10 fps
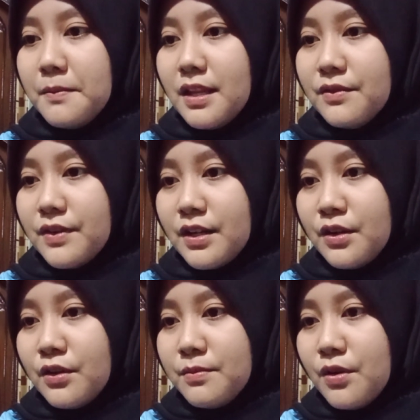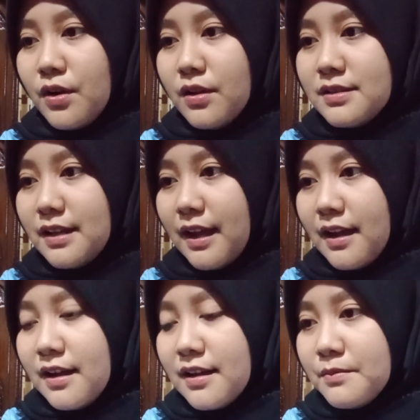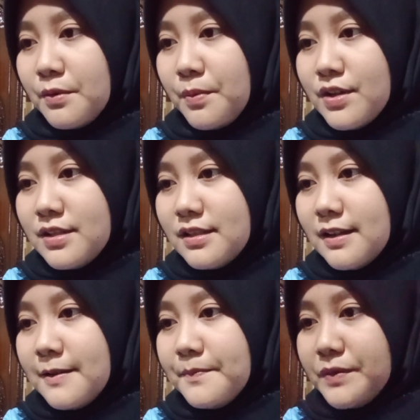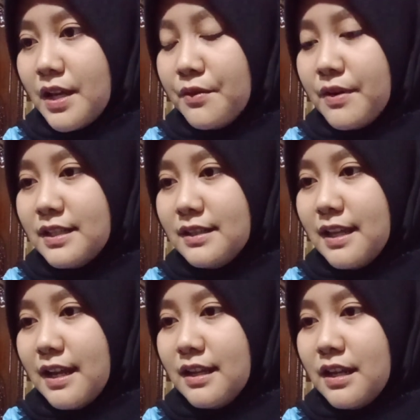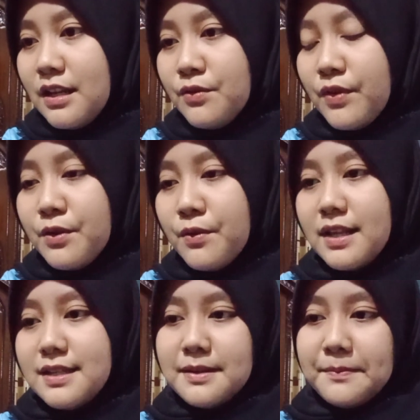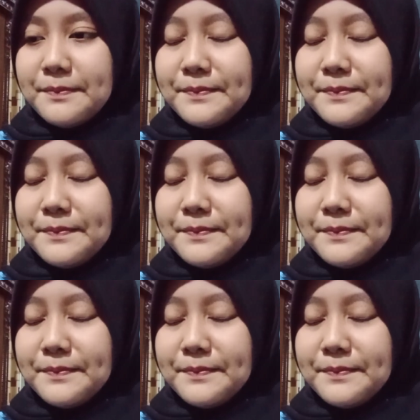belief in group goals and purpose rather than individualism.